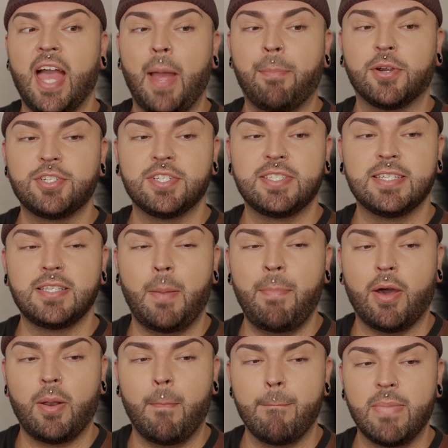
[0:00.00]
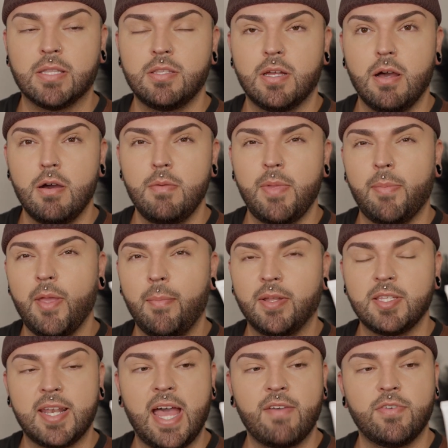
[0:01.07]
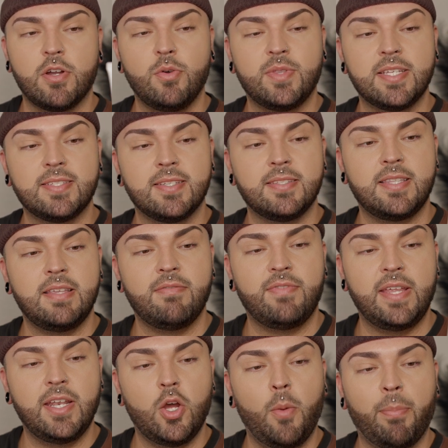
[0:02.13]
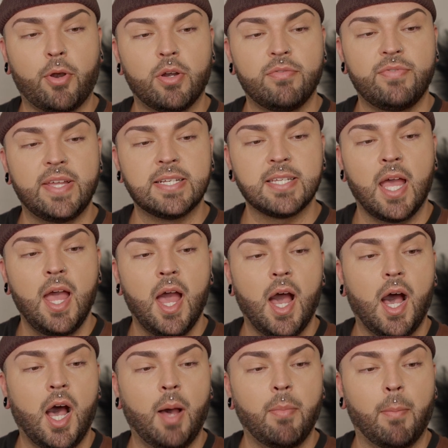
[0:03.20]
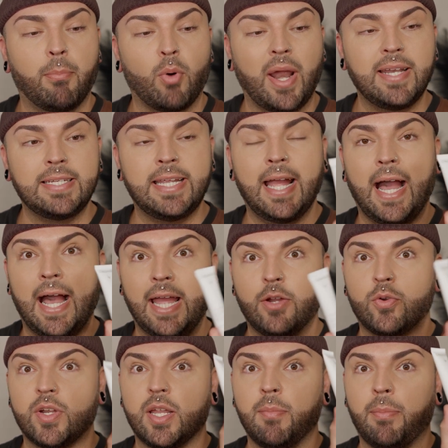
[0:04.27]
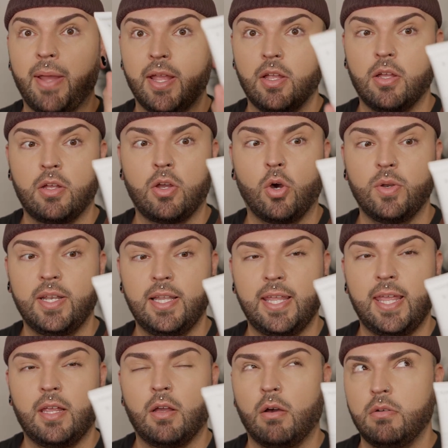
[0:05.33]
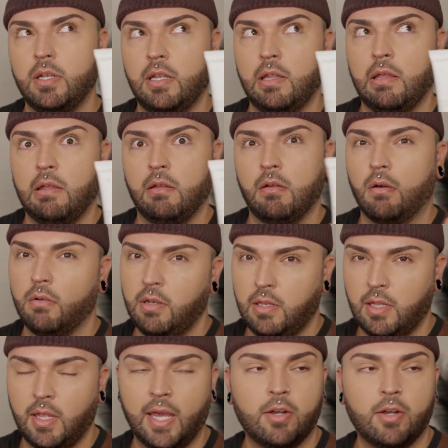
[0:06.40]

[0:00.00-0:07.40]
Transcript: I purchased this about a month ago, maybe a month and a half ago. This is the Vinoperfect um, Brightening Eye Cream by Caudalie, Caudalie, Caudalie.